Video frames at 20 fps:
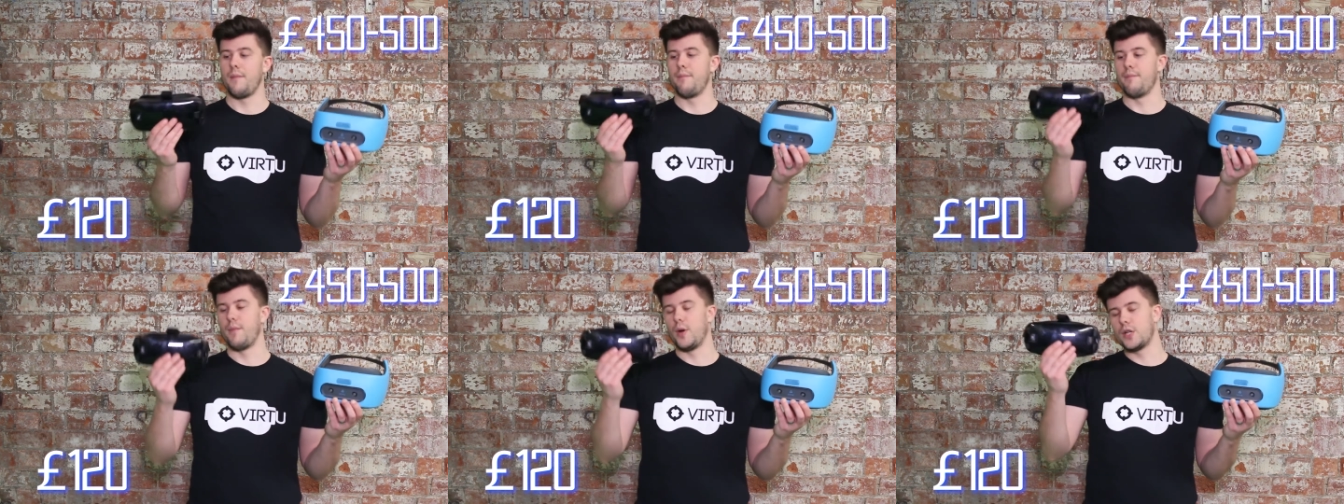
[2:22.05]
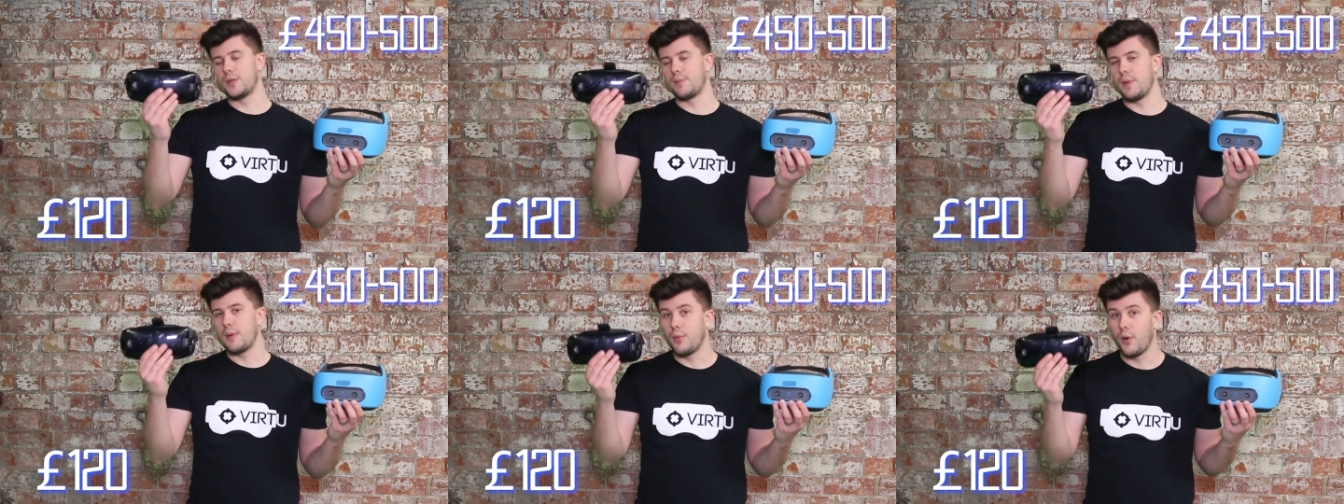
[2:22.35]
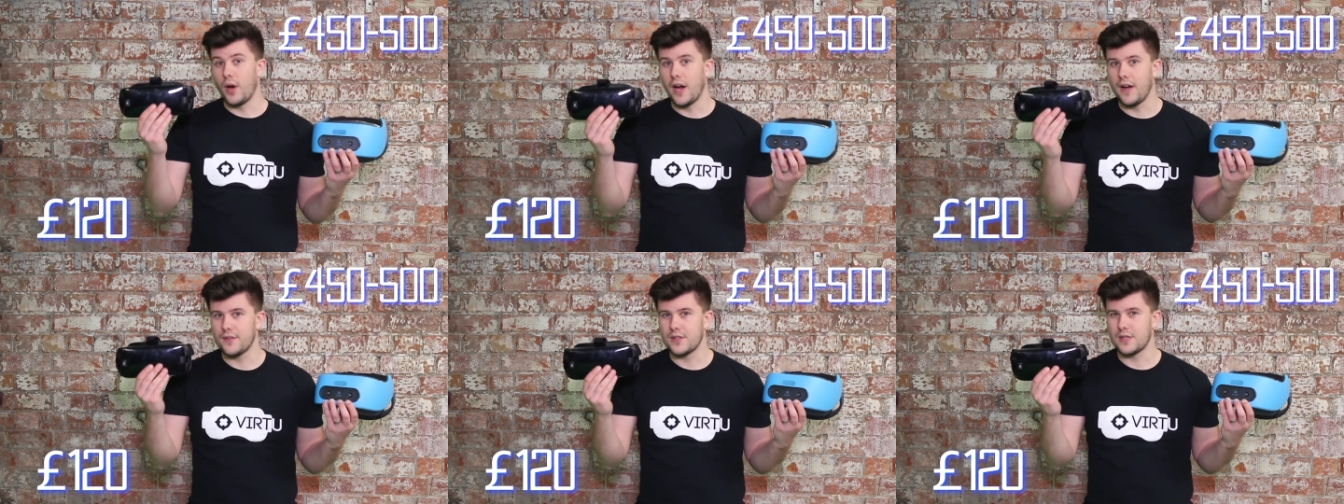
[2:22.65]
most
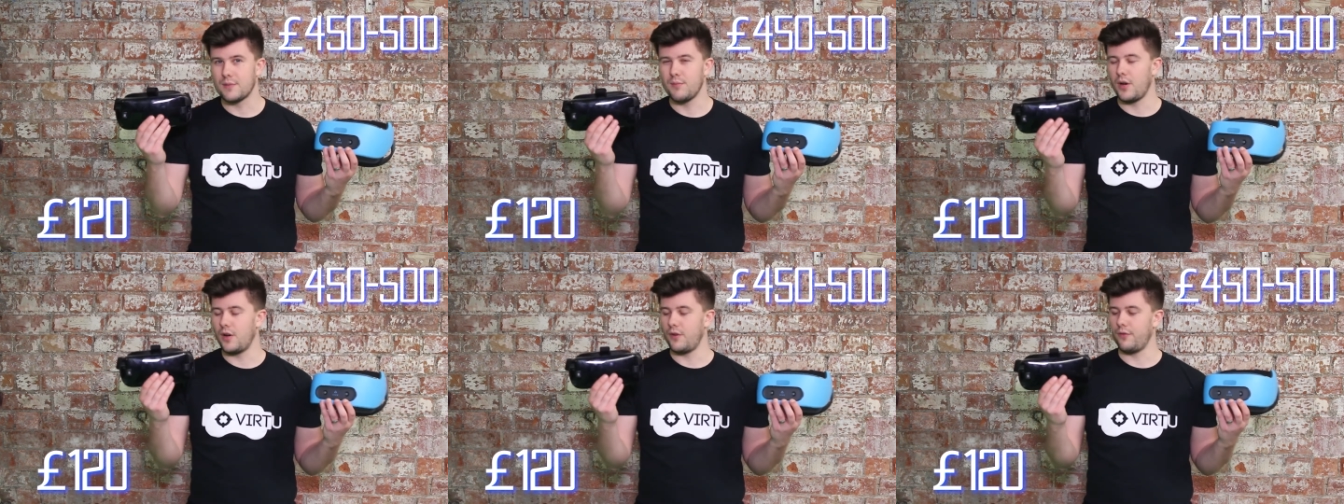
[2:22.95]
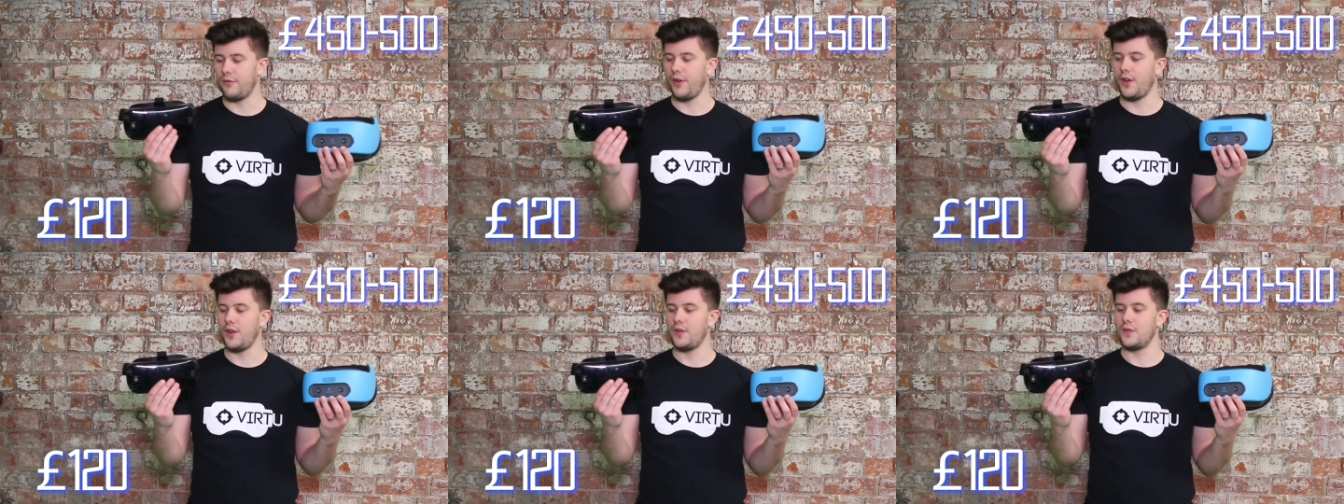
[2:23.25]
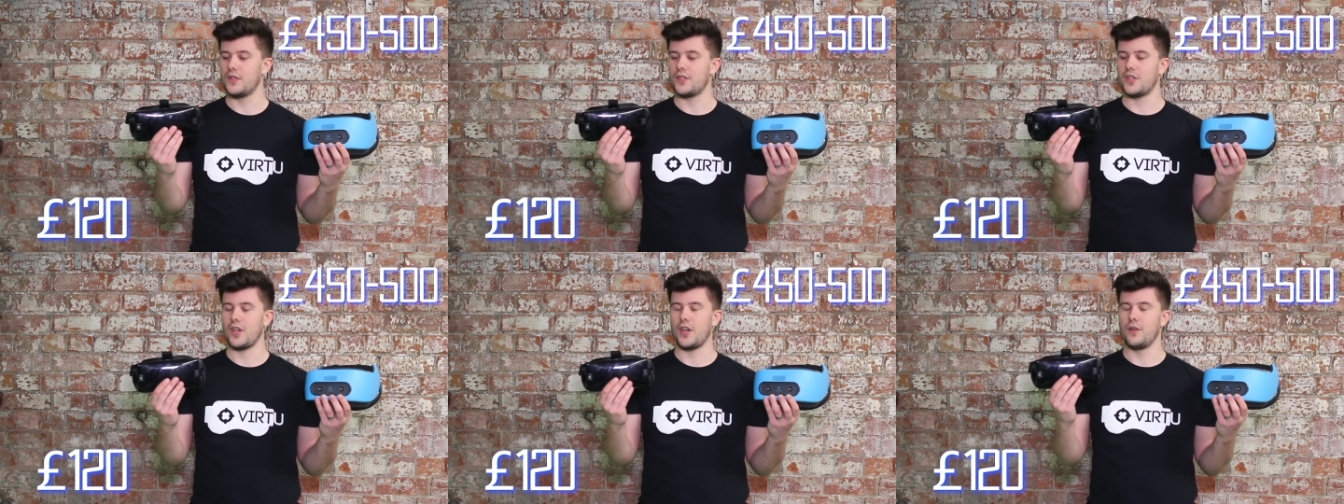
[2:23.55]
people have
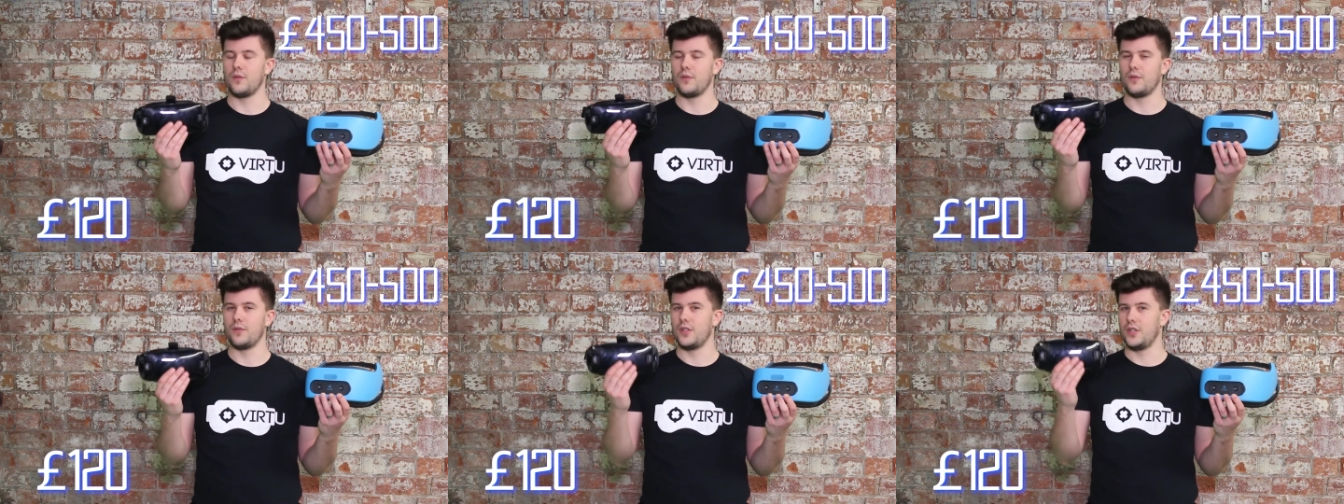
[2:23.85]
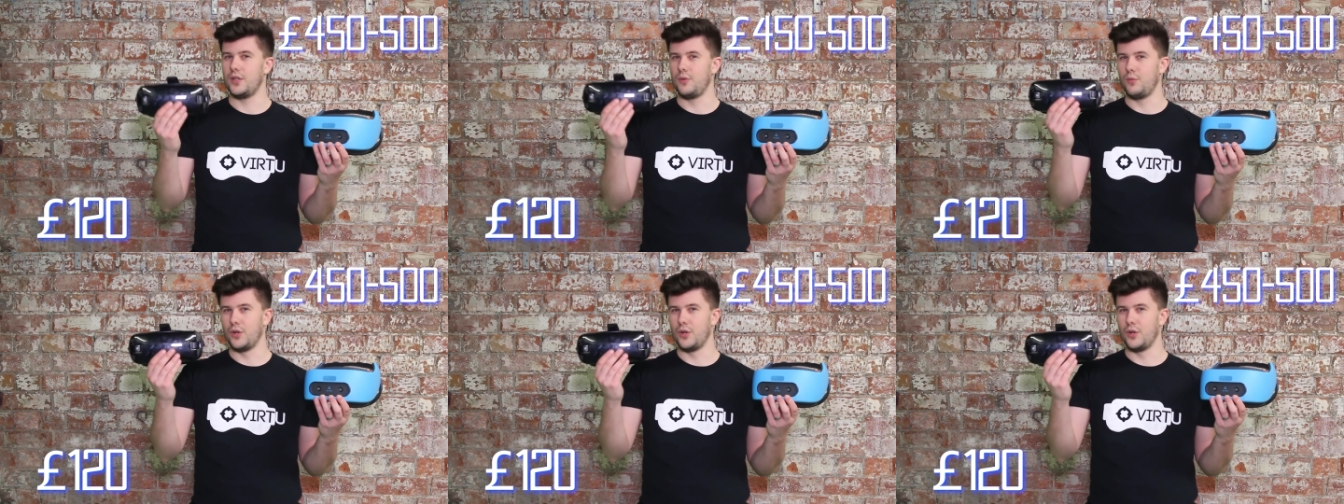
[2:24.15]
smartphones, so you